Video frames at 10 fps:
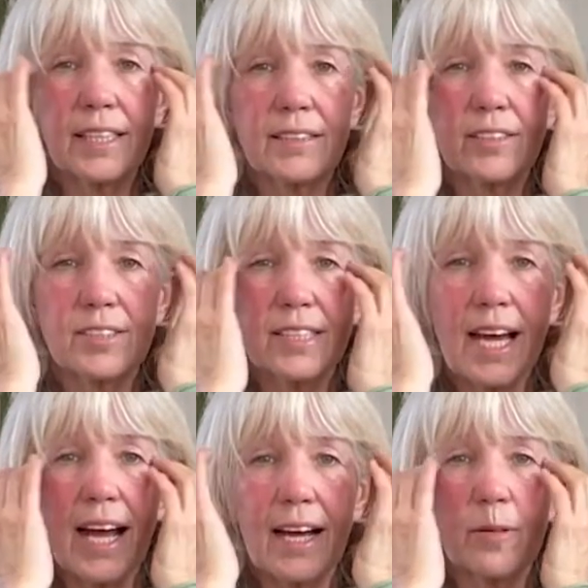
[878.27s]
and you
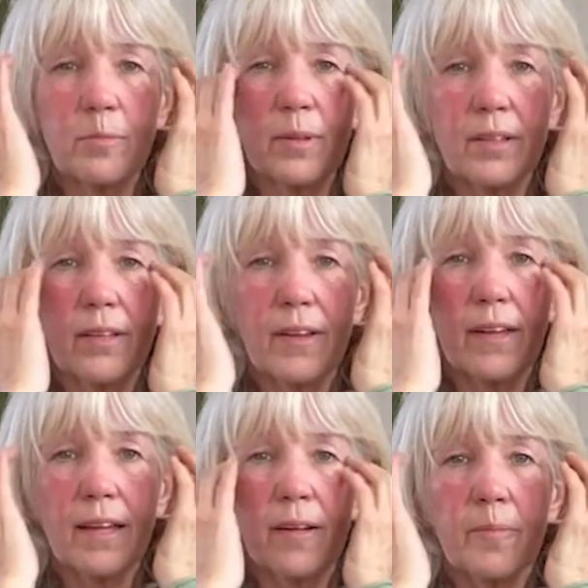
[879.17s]
tap
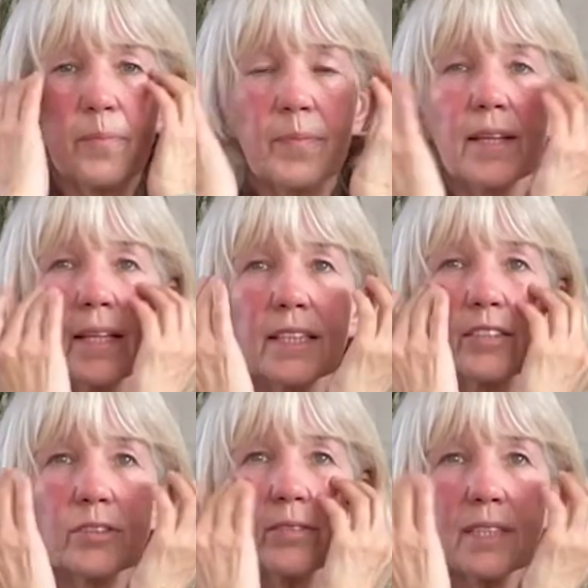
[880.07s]
is
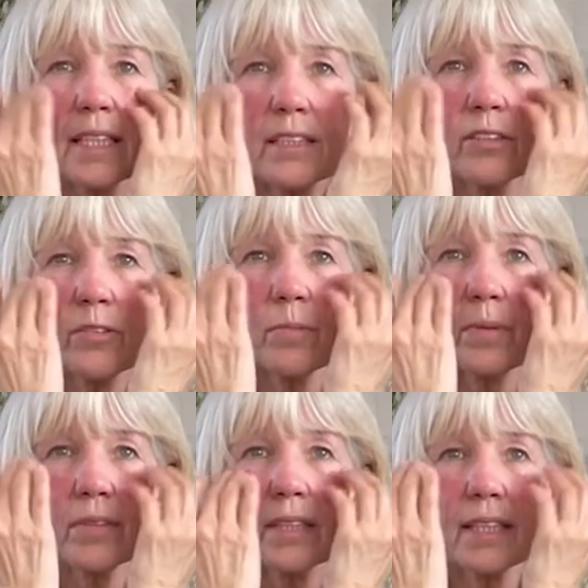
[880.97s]
you're saying to your
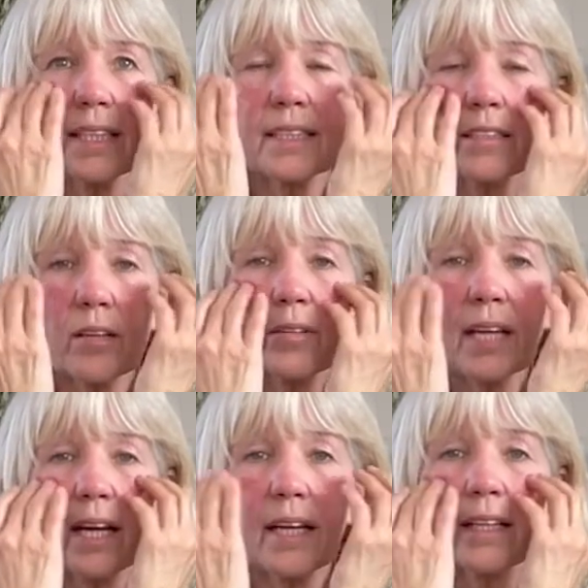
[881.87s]
body, it's
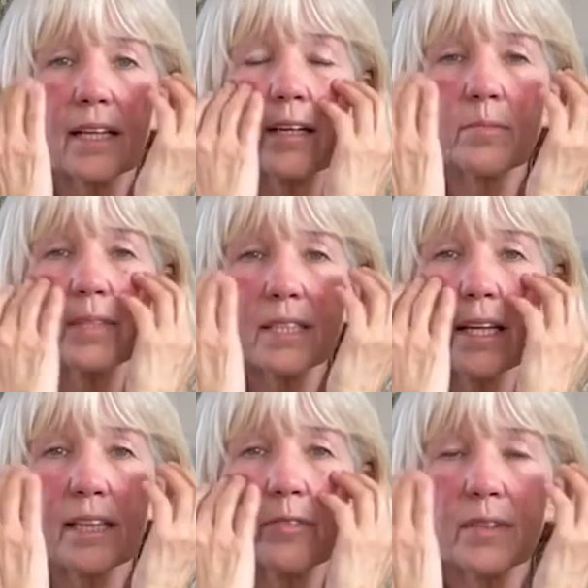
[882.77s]
okay, I'm
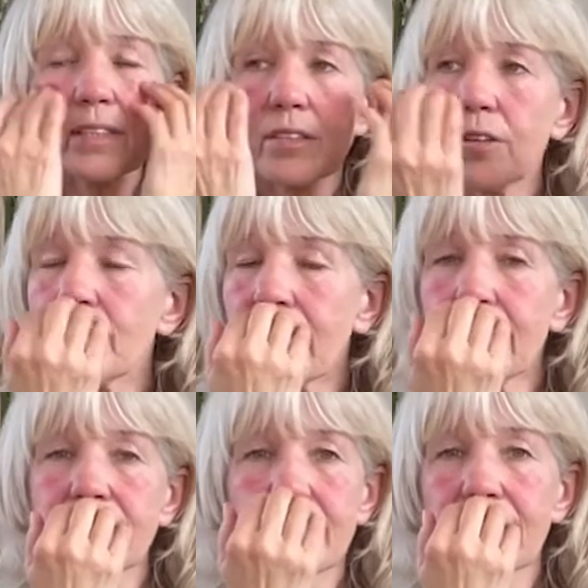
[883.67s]
safe. It's okay
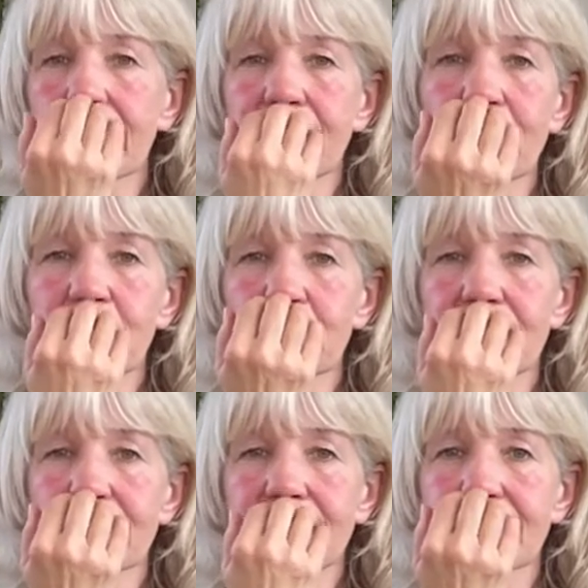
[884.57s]
to let go of
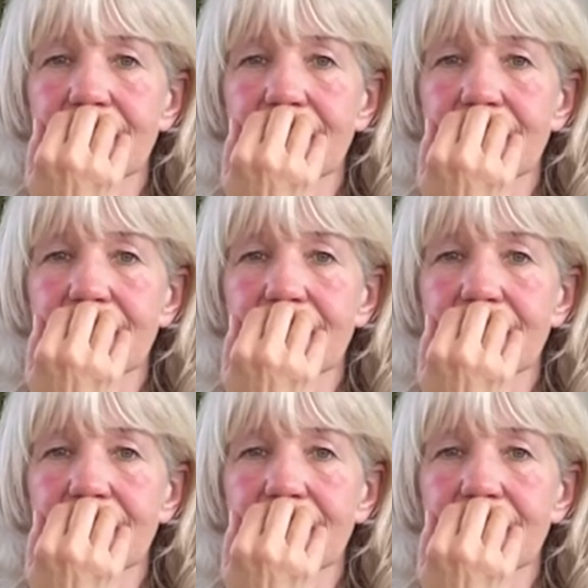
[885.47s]
this.